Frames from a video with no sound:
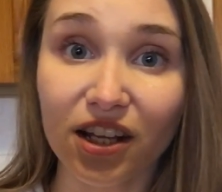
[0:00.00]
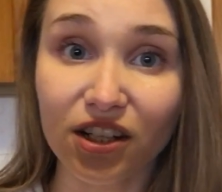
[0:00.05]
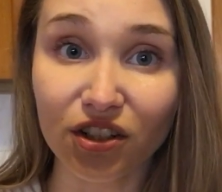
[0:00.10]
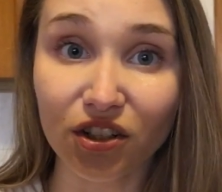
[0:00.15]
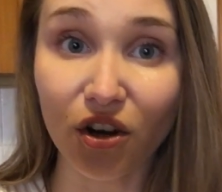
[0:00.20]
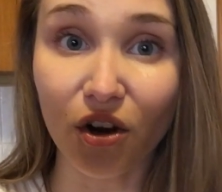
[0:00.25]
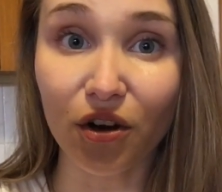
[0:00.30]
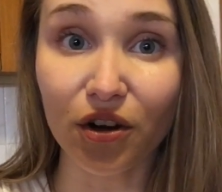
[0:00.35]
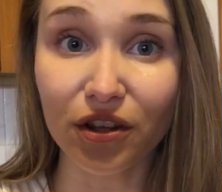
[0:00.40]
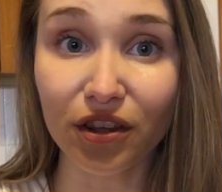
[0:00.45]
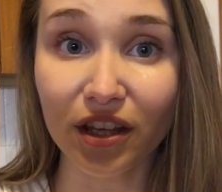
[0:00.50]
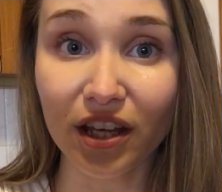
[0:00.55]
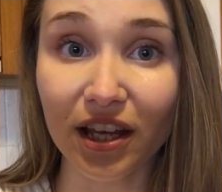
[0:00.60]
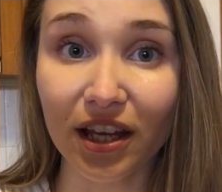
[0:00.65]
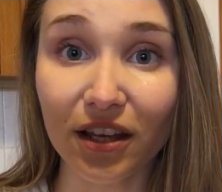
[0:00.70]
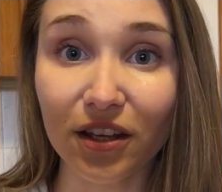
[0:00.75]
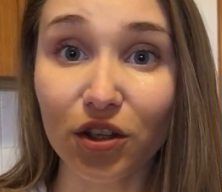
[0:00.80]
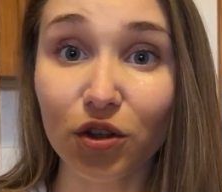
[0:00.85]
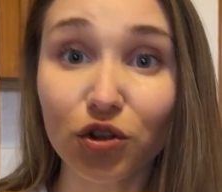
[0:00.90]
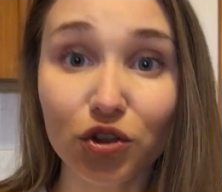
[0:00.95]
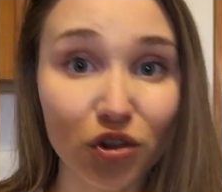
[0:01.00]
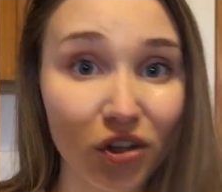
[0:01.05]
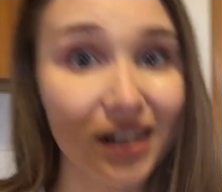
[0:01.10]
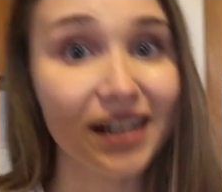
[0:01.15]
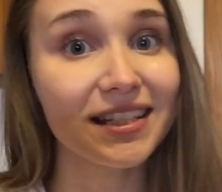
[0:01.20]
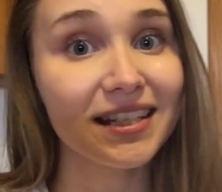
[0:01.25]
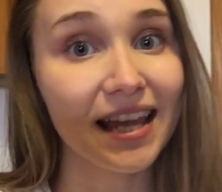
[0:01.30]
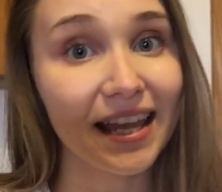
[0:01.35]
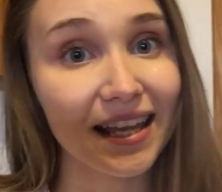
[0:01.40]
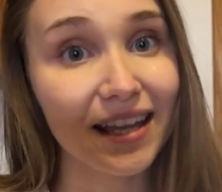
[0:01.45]
and know that you're
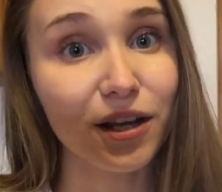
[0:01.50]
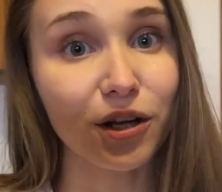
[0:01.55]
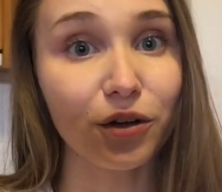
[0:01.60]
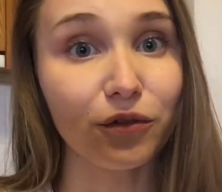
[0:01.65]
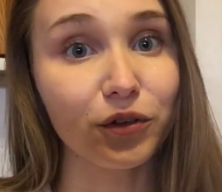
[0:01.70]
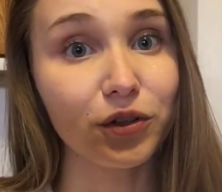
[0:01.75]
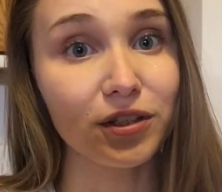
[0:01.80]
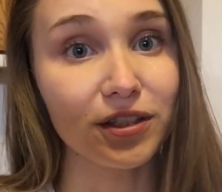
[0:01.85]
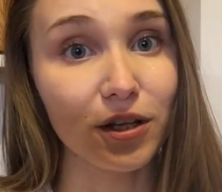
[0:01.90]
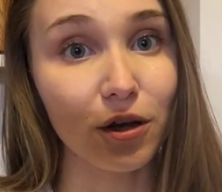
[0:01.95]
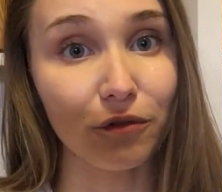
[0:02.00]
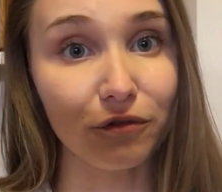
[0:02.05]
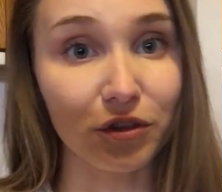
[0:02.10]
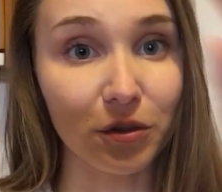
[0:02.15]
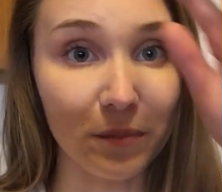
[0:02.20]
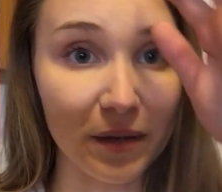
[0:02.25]
trying to take care of yourself